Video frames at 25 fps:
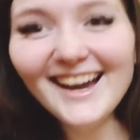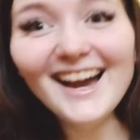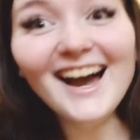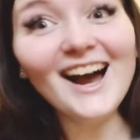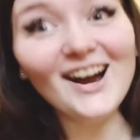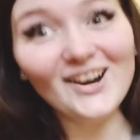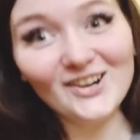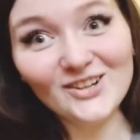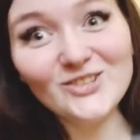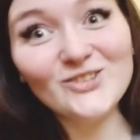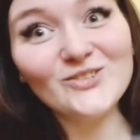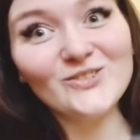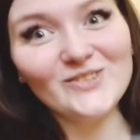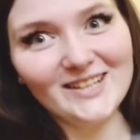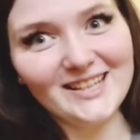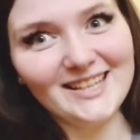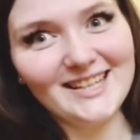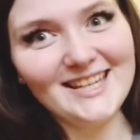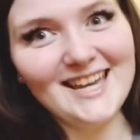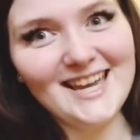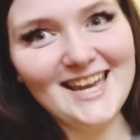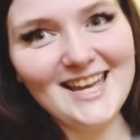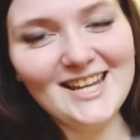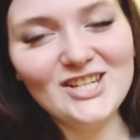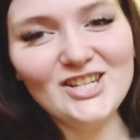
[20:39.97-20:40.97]
I was
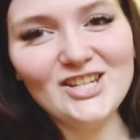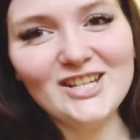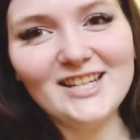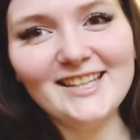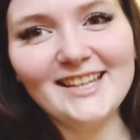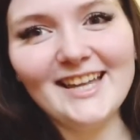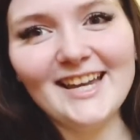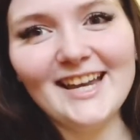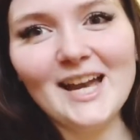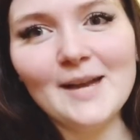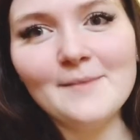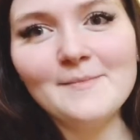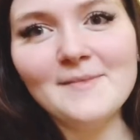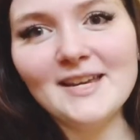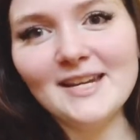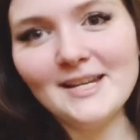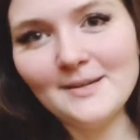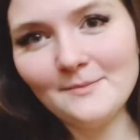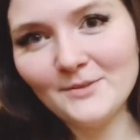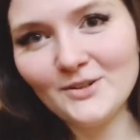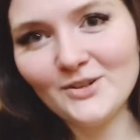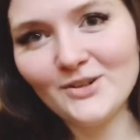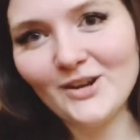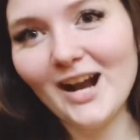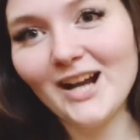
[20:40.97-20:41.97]
really itchy. Like, I made
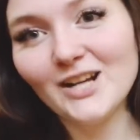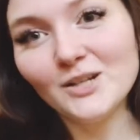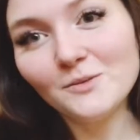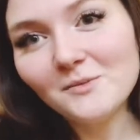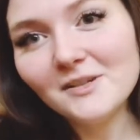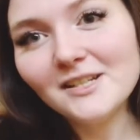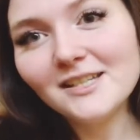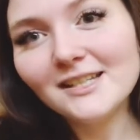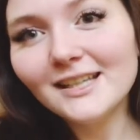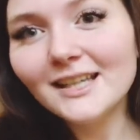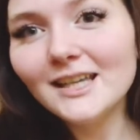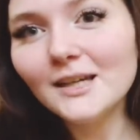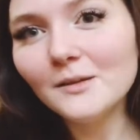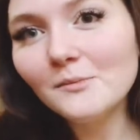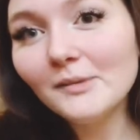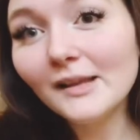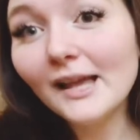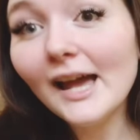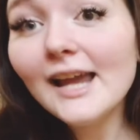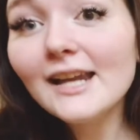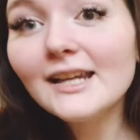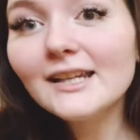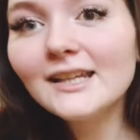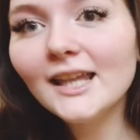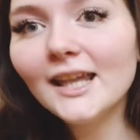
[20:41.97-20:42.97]
him scratch me till I
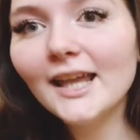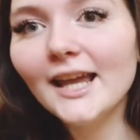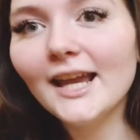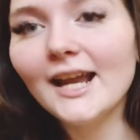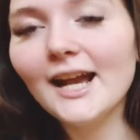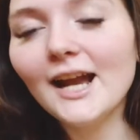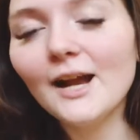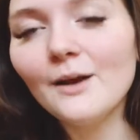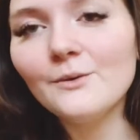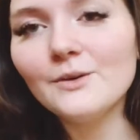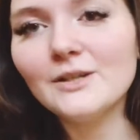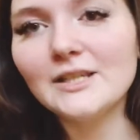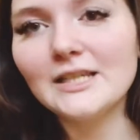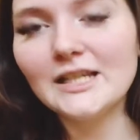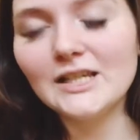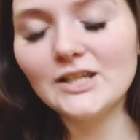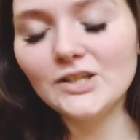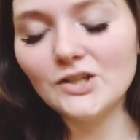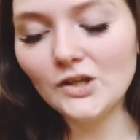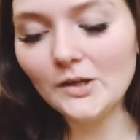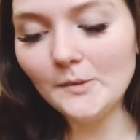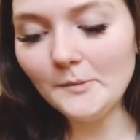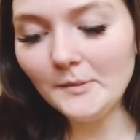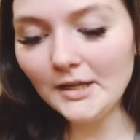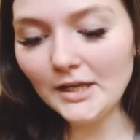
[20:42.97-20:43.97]
bled. Like, I was
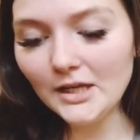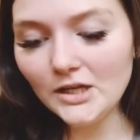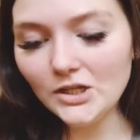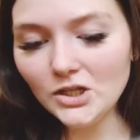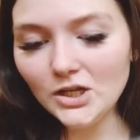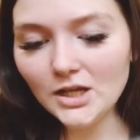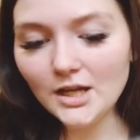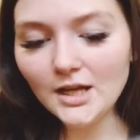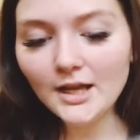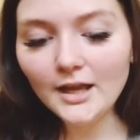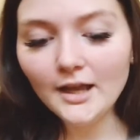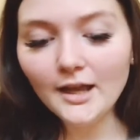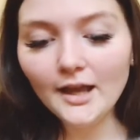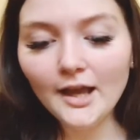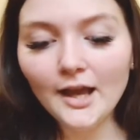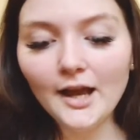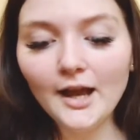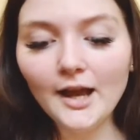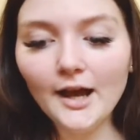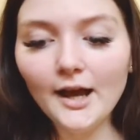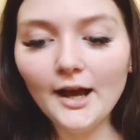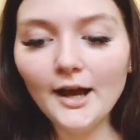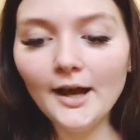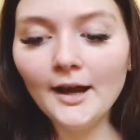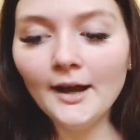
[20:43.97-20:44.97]
extremely itchy.
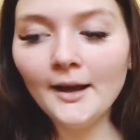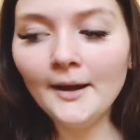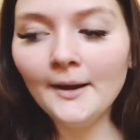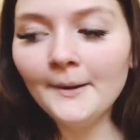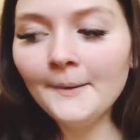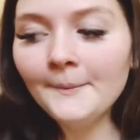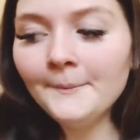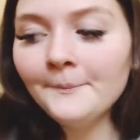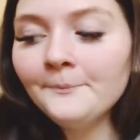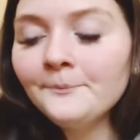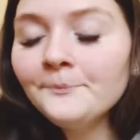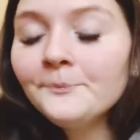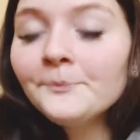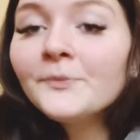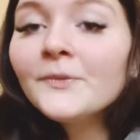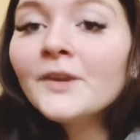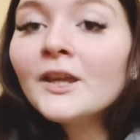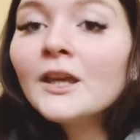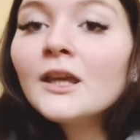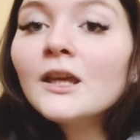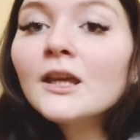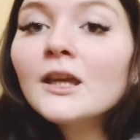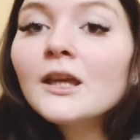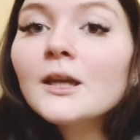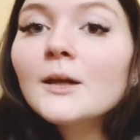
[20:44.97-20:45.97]

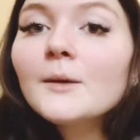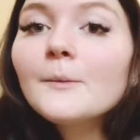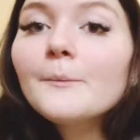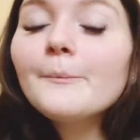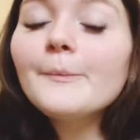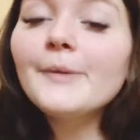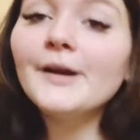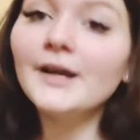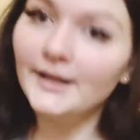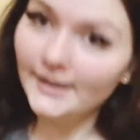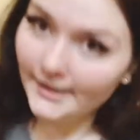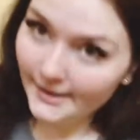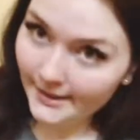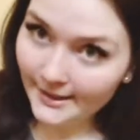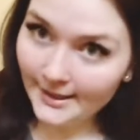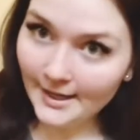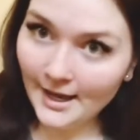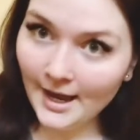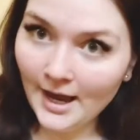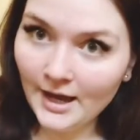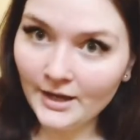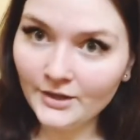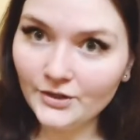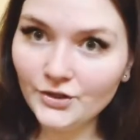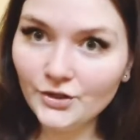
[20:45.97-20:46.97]
But
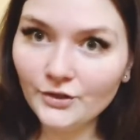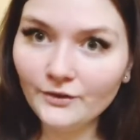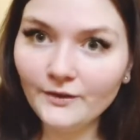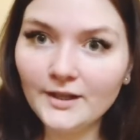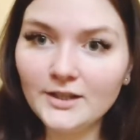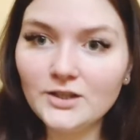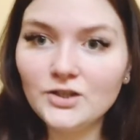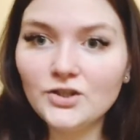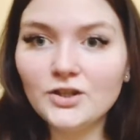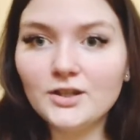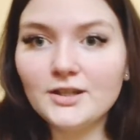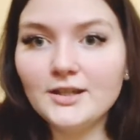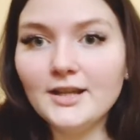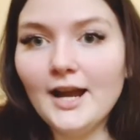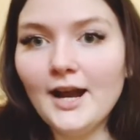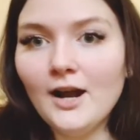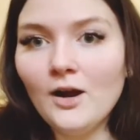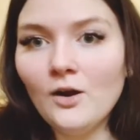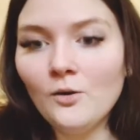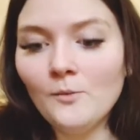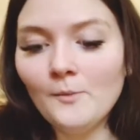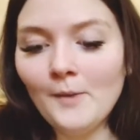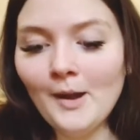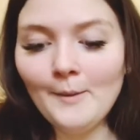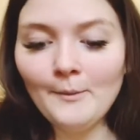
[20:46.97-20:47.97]
yeah, so that's just
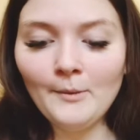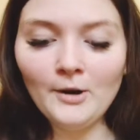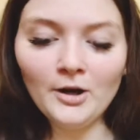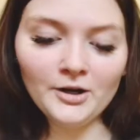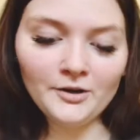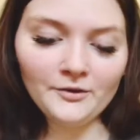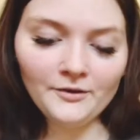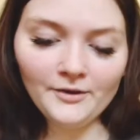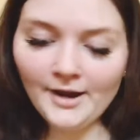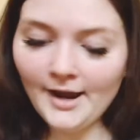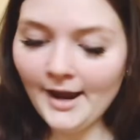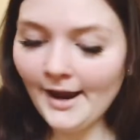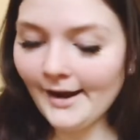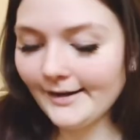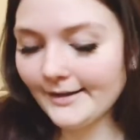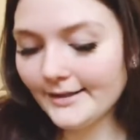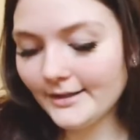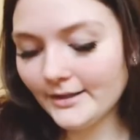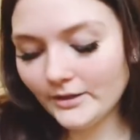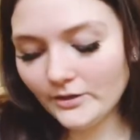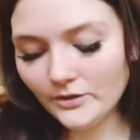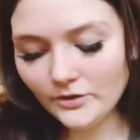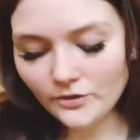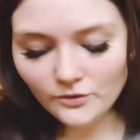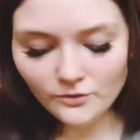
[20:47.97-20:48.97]
how my body
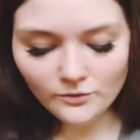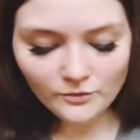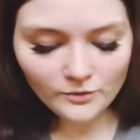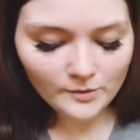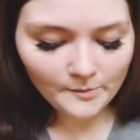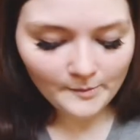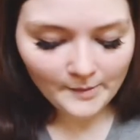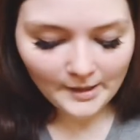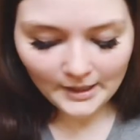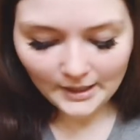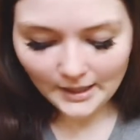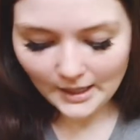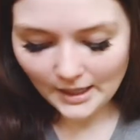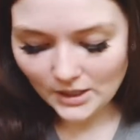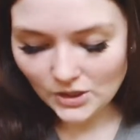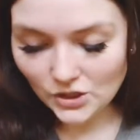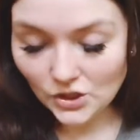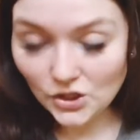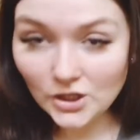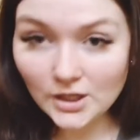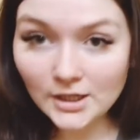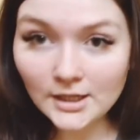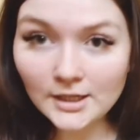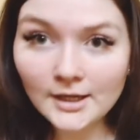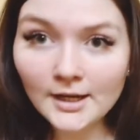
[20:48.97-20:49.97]
reacts to the
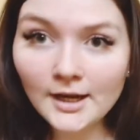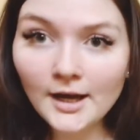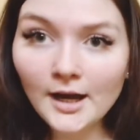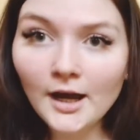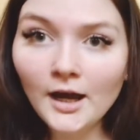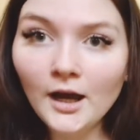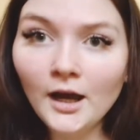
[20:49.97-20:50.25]
medication.